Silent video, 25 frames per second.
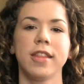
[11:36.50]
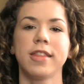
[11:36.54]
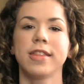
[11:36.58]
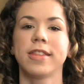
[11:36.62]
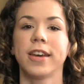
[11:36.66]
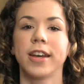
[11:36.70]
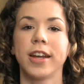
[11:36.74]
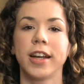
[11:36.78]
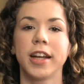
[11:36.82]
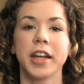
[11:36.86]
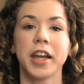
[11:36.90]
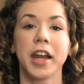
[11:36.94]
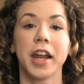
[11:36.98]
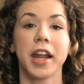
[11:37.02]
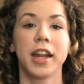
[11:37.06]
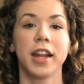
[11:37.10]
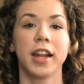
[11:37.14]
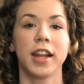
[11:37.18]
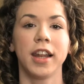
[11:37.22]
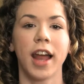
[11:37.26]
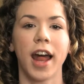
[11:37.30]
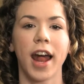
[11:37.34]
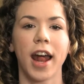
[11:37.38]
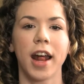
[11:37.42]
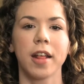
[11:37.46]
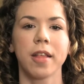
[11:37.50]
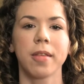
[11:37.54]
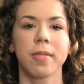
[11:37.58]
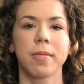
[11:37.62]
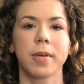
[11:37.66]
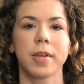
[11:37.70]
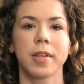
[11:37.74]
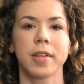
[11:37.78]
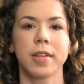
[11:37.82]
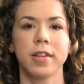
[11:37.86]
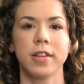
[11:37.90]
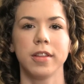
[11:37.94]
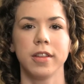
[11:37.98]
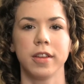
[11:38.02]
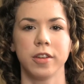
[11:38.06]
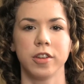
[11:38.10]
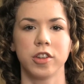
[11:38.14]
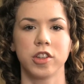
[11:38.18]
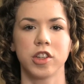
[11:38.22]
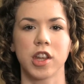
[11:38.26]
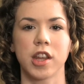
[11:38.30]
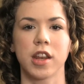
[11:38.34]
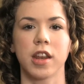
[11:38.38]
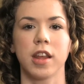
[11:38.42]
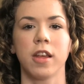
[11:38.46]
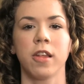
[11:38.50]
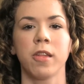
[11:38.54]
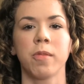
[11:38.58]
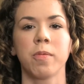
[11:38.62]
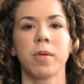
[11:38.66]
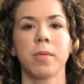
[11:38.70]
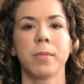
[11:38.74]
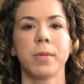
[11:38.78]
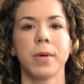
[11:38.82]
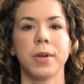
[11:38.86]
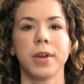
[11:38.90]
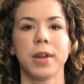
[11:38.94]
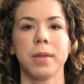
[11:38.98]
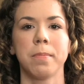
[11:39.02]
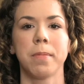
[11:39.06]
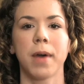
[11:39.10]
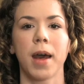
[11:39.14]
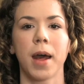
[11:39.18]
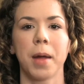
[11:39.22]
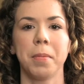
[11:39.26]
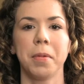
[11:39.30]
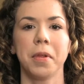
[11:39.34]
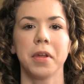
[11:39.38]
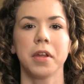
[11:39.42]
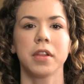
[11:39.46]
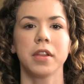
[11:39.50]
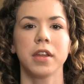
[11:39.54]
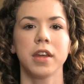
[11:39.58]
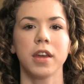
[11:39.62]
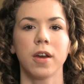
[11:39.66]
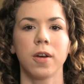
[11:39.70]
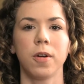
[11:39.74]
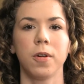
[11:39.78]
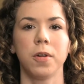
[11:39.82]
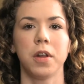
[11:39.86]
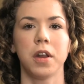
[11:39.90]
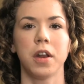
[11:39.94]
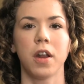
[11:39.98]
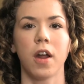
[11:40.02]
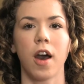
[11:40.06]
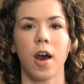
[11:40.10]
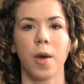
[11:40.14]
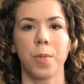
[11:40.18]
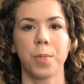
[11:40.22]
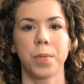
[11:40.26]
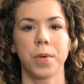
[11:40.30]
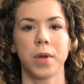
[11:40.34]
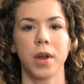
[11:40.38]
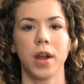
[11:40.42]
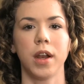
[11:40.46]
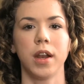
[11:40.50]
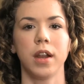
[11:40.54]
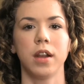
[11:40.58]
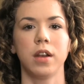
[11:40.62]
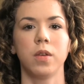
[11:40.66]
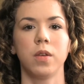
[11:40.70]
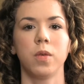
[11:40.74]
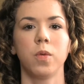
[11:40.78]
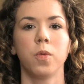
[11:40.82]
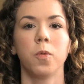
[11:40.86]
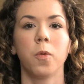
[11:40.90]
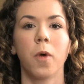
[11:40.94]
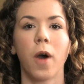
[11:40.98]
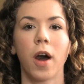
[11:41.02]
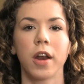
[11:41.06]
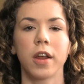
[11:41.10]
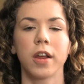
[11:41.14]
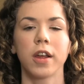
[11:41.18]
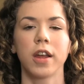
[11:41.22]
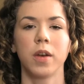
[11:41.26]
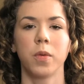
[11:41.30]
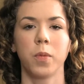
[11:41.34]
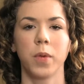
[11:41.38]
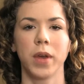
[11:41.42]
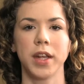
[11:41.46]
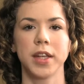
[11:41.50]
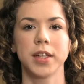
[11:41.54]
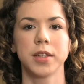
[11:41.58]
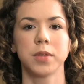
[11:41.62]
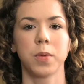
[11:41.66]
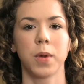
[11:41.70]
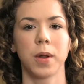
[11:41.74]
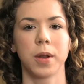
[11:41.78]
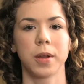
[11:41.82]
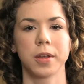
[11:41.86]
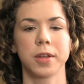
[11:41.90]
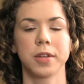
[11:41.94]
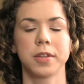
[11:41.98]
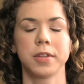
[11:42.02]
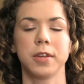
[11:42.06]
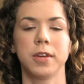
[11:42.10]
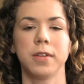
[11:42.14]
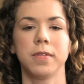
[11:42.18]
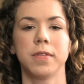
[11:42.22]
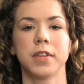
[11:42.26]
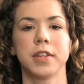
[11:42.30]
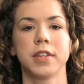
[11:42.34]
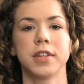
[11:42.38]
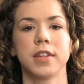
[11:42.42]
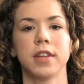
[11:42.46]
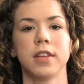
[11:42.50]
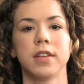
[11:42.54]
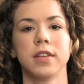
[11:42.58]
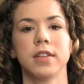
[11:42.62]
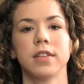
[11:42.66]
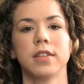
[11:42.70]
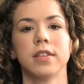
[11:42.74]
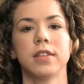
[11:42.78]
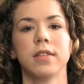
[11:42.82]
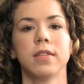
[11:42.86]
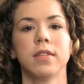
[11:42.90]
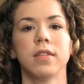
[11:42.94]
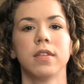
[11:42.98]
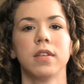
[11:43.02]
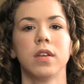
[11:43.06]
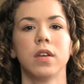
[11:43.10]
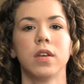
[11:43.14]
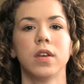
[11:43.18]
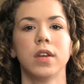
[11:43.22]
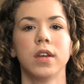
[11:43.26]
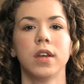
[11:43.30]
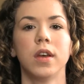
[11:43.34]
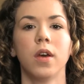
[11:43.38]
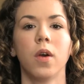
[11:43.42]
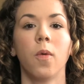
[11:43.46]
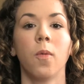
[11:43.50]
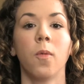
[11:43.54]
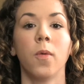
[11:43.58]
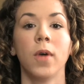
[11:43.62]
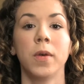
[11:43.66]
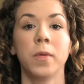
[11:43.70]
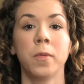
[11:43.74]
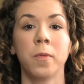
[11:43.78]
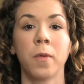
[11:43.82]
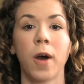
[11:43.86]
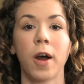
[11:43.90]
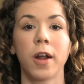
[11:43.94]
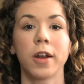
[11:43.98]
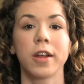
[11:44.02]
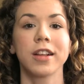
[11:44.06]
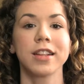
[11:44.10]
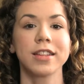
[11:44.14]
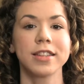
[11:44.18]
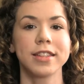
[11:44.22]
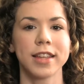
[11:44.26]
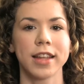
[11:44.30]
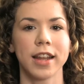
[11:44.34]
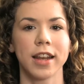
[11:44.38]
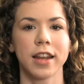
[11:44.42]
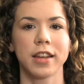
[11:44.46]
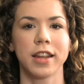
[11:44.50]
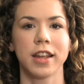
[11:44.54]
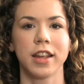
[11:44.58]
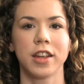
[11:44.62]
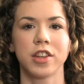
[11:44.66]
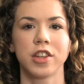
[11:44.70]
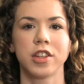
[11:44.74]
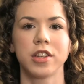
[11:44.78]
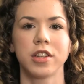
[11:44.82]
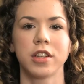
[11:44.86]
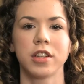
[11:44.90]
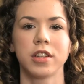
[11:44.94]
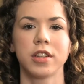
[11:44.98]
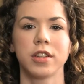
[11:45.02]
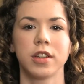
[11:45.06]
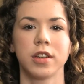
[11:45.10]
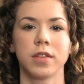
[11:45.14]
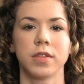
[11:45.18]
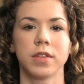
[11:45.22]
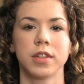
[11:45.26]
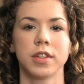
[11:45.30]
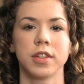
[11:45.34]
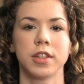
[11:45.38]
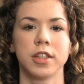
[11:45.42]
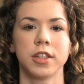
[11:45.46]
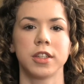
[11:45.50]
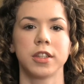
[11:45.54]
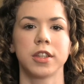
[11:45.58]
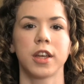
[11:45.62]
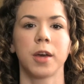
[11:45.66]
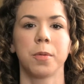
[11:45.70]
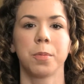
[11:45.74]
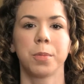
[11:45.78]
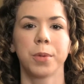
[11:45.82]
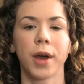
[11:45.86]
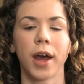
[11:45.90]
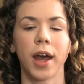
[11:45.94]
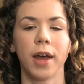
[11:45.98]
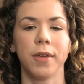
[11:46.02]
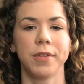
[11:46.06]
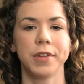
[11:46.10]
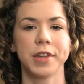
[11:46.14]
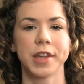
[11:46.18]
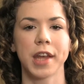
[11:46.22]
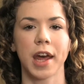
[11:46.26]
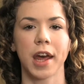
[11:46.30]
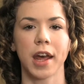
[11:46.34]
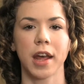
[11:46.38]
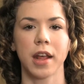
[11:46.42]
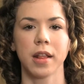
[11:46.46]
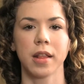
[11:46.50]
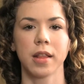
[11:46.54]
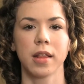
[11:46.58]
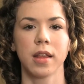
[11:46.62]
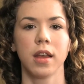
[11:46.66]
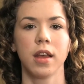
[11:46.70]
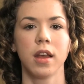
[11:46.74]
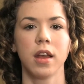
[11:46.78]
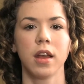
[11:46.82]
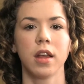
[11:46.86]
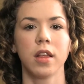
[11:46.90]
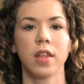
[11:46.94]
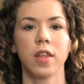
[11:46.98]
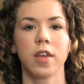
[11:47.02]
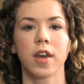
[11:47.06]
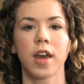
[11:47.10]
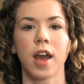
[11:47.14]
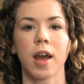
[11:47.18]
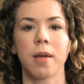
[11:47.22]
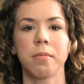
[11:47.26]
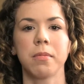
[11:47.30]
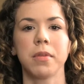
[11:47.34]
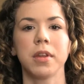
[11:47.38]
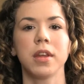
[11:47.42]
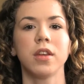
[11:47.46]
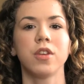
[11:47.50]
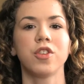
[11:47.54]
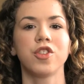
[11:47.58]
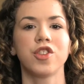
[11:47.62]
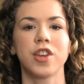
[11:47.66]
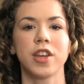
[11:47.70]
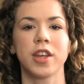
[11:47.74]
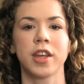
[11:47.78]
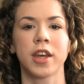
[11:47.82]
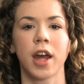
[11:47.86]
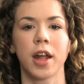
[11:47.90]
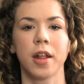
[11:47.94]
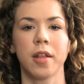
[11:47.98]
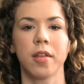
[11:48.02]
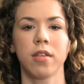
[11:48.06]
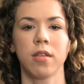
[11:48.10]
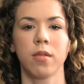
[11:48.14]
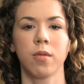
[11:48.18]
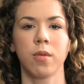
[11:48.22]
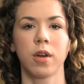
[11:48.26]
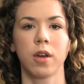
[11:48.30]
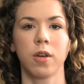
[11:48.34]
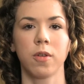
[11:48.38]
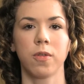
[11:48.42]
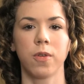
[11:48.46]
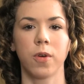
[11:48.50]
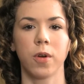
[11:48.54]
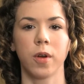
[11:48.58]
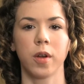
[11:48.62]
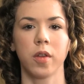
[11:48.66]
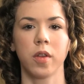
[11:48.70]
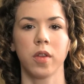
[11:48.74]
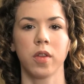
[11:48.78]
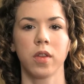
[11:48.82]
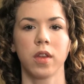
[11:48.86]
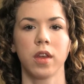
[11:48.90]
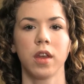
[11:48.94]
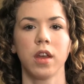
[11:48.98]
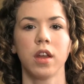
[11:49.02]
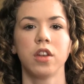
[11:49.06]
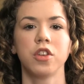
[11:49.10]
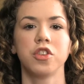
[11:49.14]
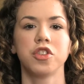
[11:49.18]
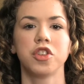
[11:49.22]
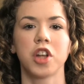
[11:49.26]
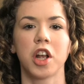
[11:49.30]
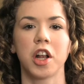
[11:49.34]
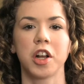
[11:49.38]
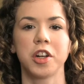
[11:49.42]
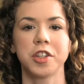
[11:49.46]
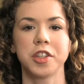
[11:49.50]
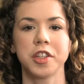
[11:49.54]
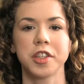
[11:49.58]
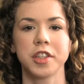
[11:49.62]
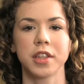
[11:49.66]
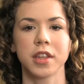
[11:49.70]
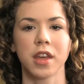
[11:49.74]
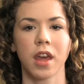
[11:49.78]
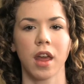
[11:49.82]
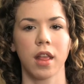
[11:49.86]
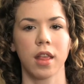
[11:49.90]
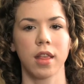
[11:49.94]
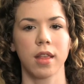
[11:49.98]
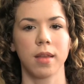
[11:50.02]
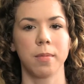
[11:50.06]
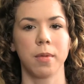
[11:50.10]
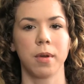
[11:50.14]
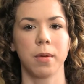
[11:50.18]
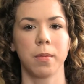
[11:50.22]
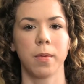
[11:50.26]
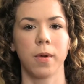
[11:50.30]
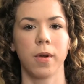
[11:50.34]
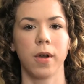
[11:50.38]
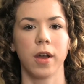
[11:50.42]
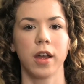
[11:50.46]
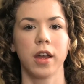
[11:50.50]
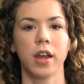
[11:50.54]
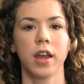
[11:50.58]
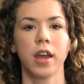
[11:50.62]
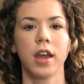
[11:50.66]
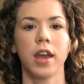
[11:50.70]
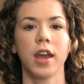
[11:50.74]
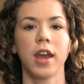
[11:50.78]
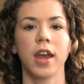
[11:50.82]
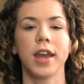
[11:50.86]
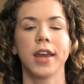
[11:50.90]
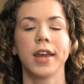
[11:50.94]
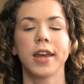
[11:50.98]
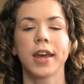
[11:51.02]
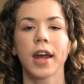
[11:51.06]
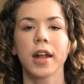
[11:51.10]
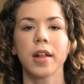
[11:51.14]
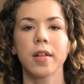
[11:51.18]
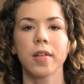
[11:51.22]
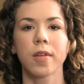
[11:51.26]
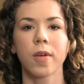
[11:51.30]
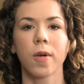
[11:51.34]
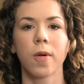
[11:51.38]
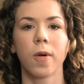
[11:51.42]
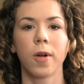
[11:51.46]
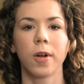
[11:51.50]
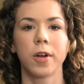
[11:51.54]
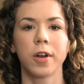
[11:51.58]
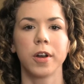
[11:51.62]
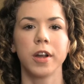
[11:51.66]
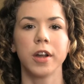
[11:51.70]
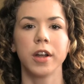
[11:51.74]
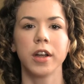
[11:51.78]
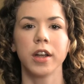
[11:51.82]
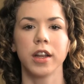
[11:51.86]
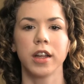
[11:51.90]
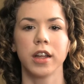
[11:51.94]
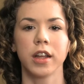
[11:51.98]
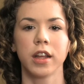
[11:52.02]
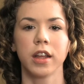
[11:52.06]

The third and last resolution is promoting publicly owned and operated water and wastewater services. When water and sanitation services are privatized, the company usually cuts the workforce, charges the customer more, and cuts corners